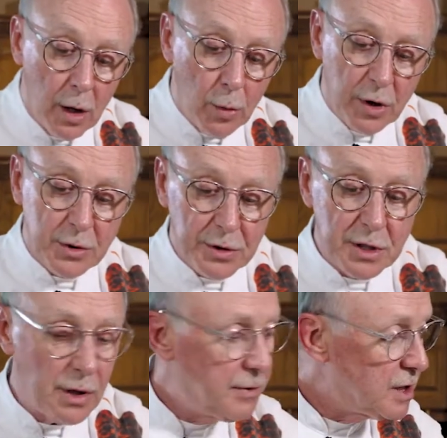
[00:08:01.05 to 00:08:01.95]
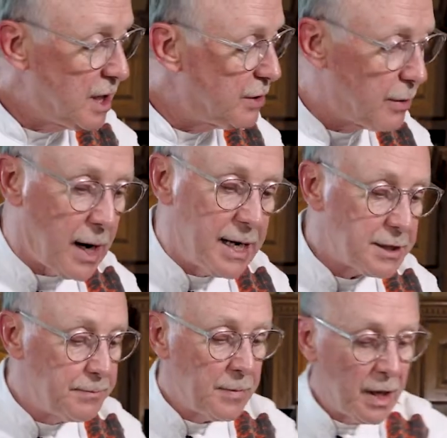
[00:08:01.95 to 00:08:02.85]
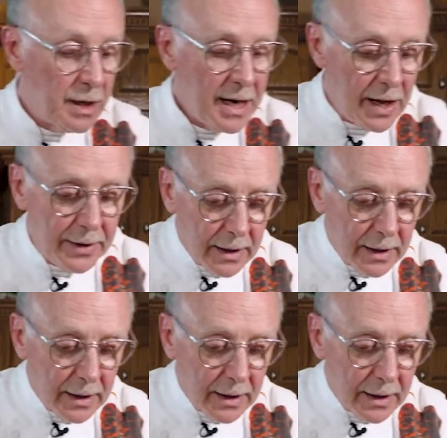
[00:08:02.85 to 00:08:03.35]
which will serve to tenderize it. Now then,